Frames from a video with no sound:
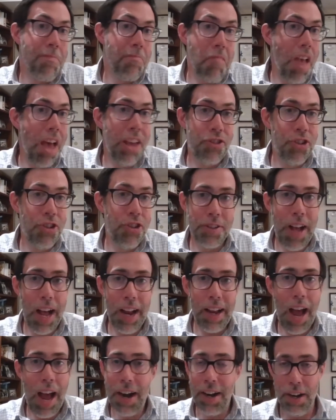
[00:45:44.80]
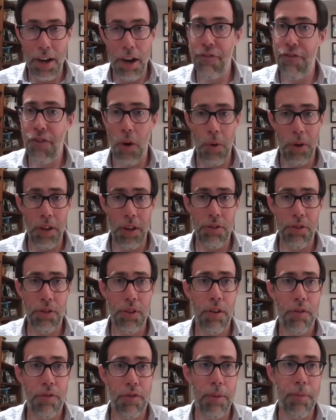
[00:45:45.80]
has just not gotten enough focus
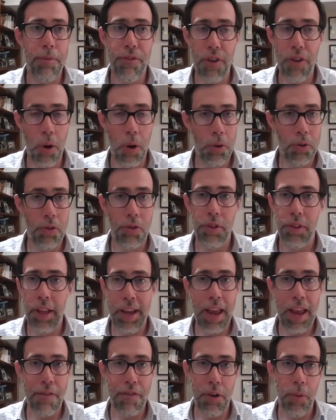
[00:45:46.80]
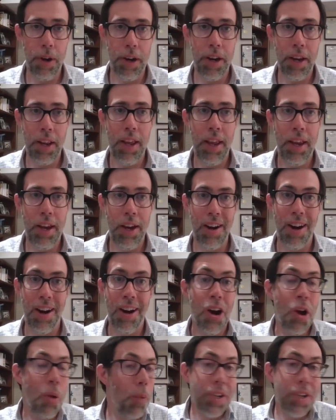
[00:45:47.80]
from folks like everyone here,
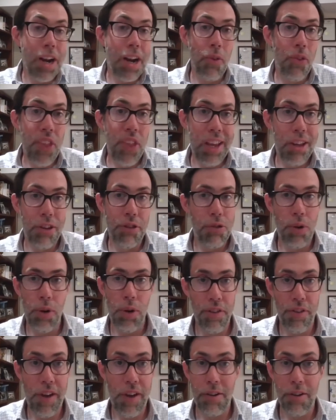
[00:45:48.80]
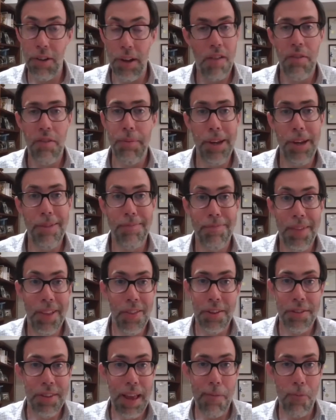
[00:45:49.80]
which I don't think is true of the federal government in
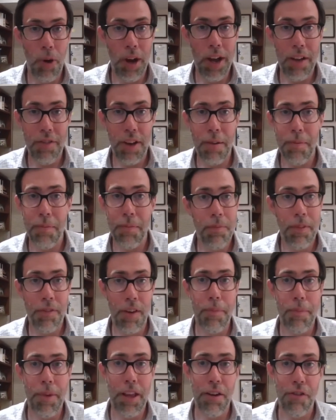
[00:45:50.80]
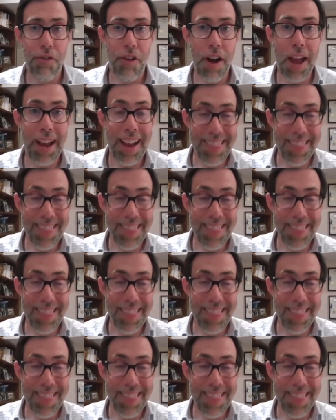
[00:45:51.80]
the same way, if I'm being frank.